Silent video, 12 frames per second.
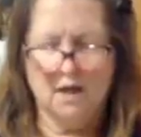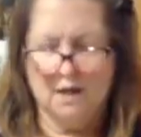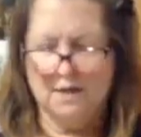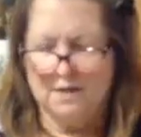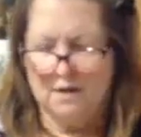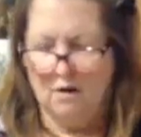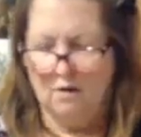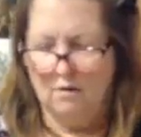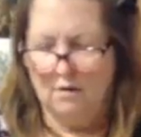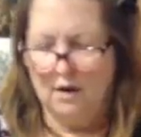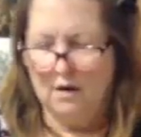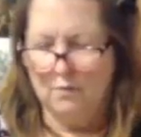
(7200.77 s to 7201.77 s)

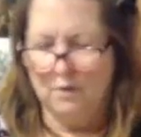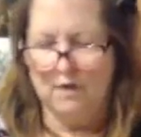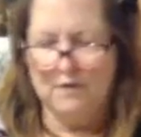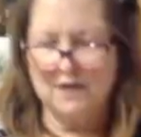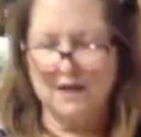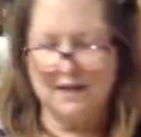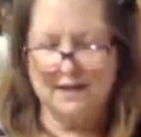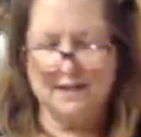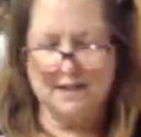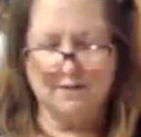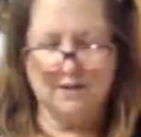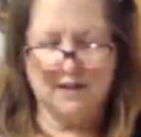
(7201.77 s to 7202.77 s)
so it would have taken us
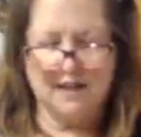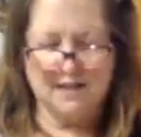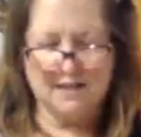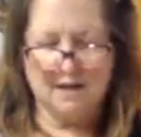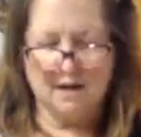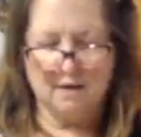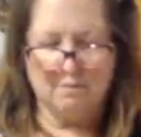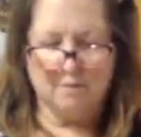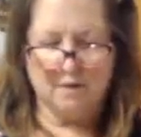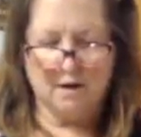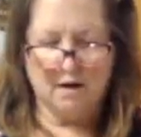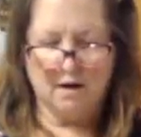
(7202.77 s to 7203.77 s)
even less time
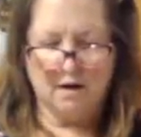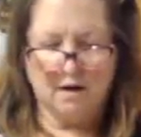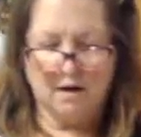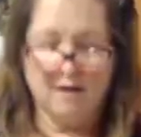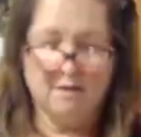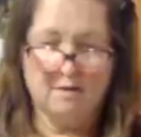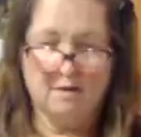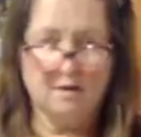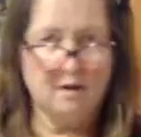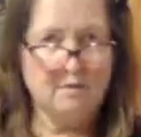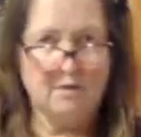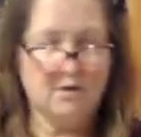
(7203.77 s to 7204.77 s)
uh, and
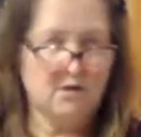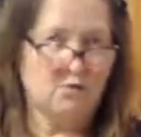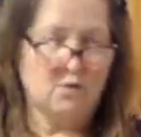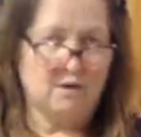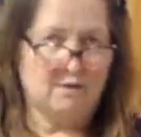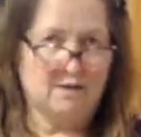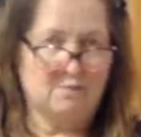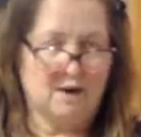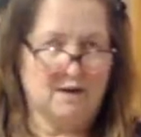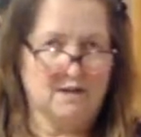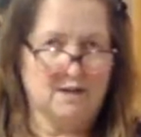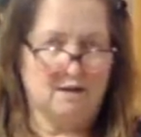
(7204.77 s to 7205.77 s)
even just one of us by
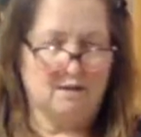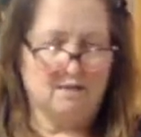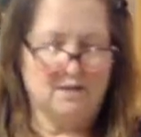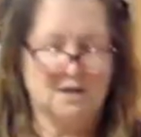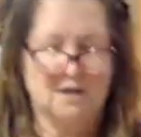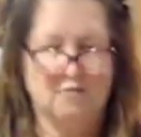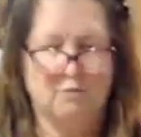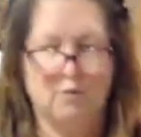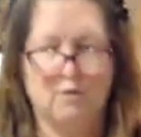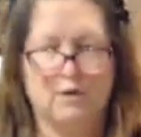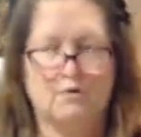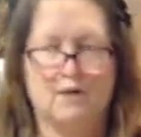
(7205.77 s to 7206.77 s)
ourselves if we
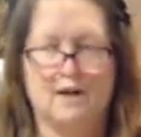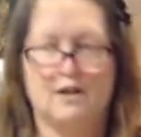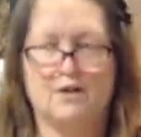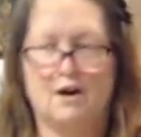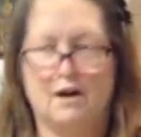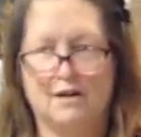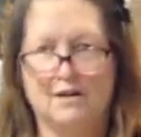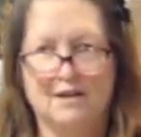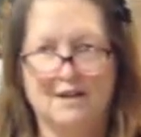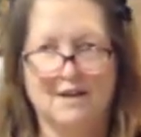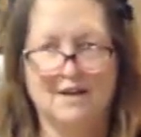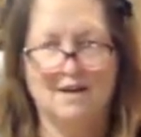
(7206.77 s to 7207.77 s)
weren't trying to talk
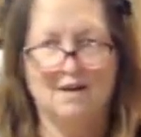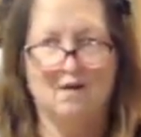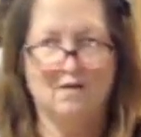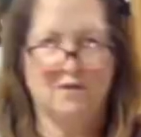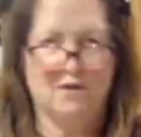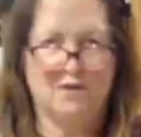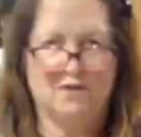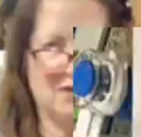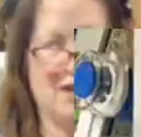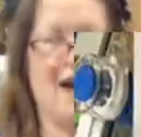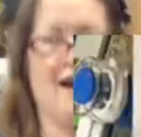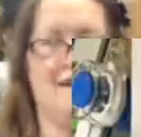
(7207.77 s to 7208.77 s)
over
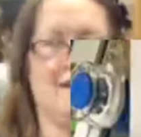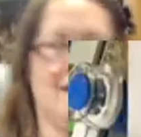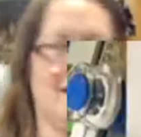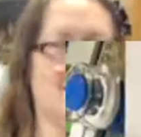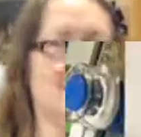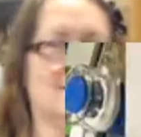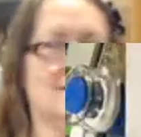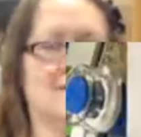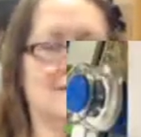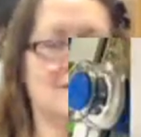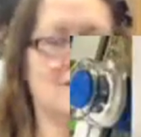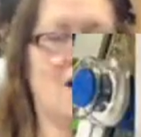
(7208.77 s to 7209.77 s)
chat and
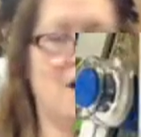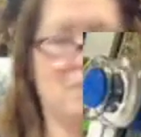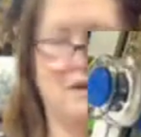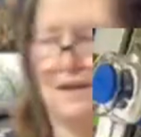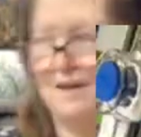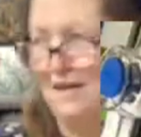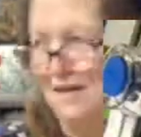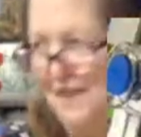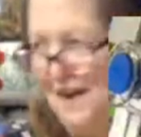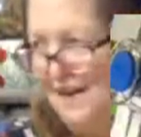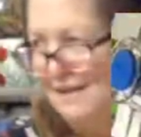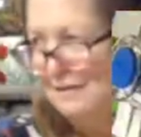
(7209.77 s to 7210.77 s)
stopping and all
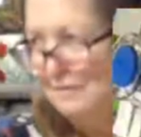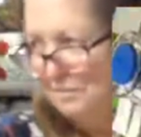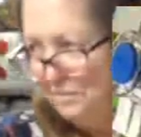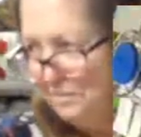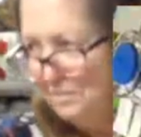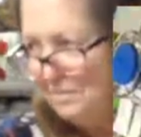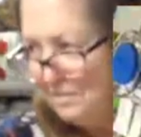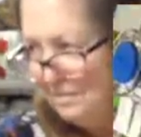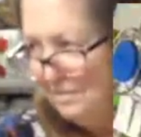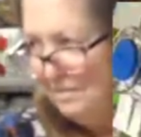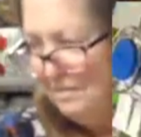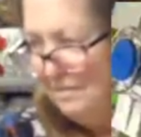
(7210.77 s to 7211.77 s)
that it's
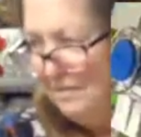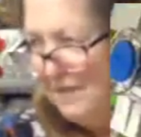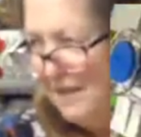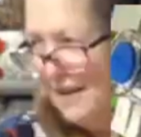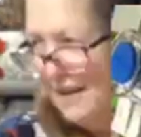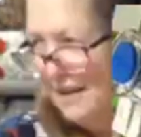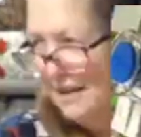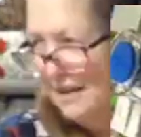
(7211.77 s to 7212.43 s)
sideways mom